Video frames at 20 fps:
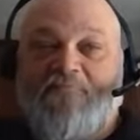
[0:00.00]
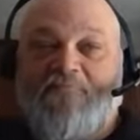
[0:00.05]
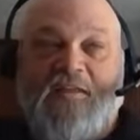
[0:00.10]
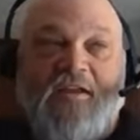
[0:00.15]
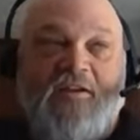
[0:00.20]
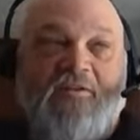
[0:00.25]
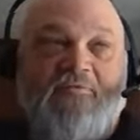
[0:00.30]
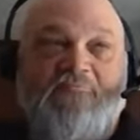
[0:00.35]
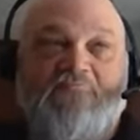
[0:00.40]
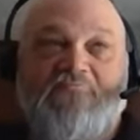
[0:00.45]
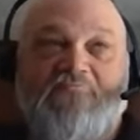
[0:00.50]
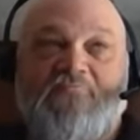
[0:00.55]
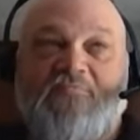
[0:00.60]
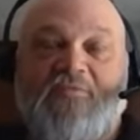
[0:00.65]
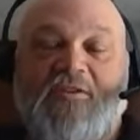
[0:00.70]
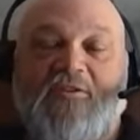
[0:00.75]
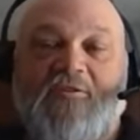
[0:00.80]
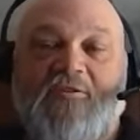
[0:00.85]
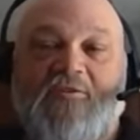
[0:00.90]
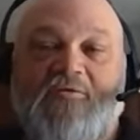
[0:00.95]
you know,
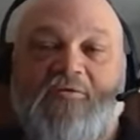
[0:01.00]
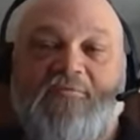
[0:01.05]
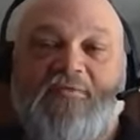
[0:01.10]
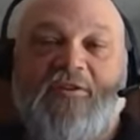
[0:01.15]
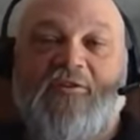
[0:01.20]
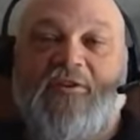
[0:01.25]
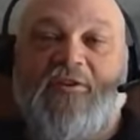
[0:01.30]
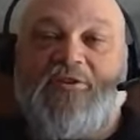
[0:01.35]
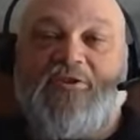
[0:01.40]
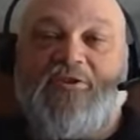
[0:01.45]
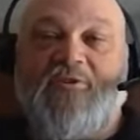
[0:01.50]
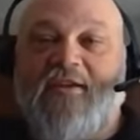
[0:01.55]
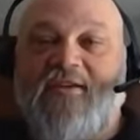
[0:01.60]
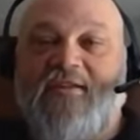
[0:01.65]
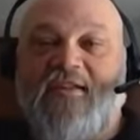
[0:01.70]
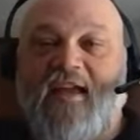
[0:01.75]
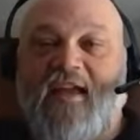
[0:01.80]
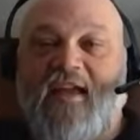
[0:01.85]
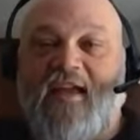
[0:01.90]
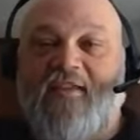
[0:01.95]
you're you're a tree
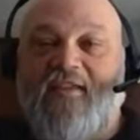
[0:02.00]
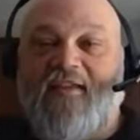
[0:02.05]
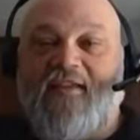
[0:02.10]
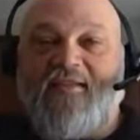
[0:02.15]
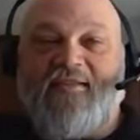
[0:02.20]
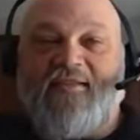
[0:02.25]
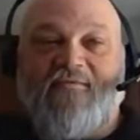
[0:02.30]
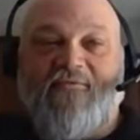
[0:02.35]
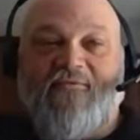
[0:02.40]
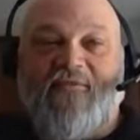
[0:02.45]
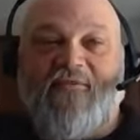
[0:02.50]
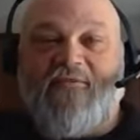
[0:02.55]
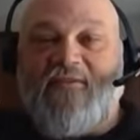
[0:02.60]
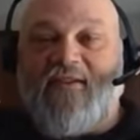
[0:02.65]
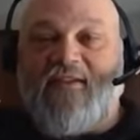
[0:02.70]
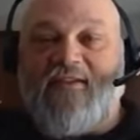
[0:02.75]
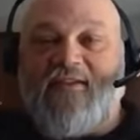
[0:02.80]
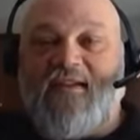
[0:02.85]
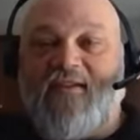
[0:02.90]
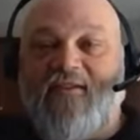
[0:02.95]
stand that's
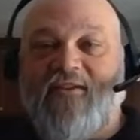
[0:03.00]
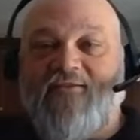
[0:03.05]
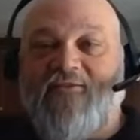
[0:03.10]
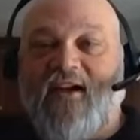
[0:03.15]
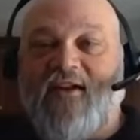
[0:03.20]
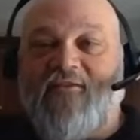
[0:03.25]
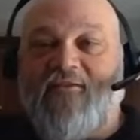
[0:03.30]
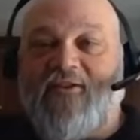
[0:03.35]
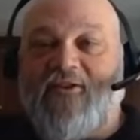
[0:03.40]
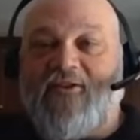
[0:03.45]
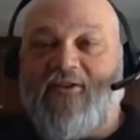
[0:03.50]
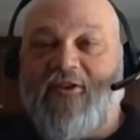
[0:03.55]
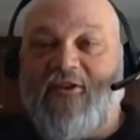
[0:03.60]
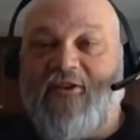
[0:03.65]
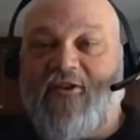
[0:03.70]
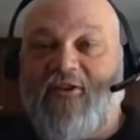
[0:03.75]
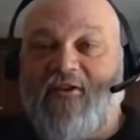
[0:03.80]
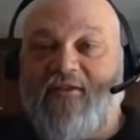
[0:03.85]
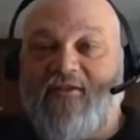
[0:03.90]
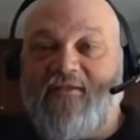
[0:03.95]
fifty, seventy-five, one hundred
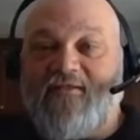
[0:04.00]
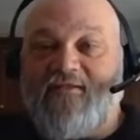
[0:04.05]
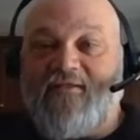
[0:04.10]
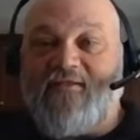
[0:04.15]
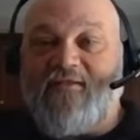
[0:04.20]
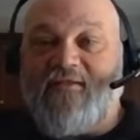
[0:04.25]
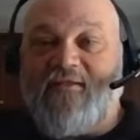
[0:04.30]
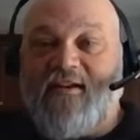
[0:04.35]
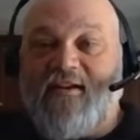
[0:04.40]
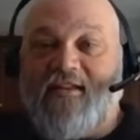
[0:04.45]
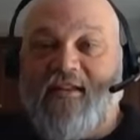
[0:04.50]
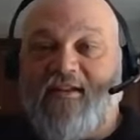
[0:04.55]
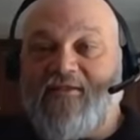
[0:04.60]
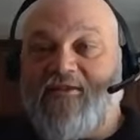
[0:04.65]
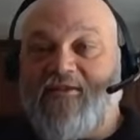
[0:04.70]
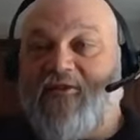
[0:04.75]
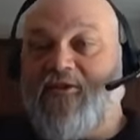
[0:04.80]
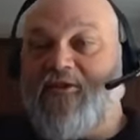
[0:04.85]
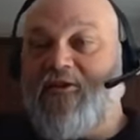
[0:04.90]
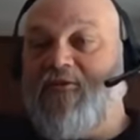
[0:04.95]
yards, and that's
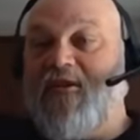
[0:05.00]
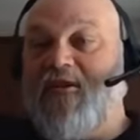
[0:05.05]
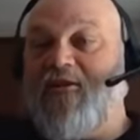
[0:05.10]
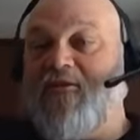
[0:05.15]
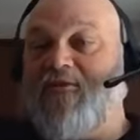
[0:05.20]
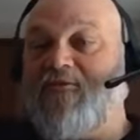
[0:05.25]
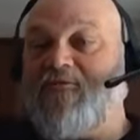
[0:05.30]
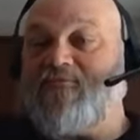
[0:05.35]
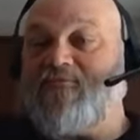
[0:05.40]
all you know.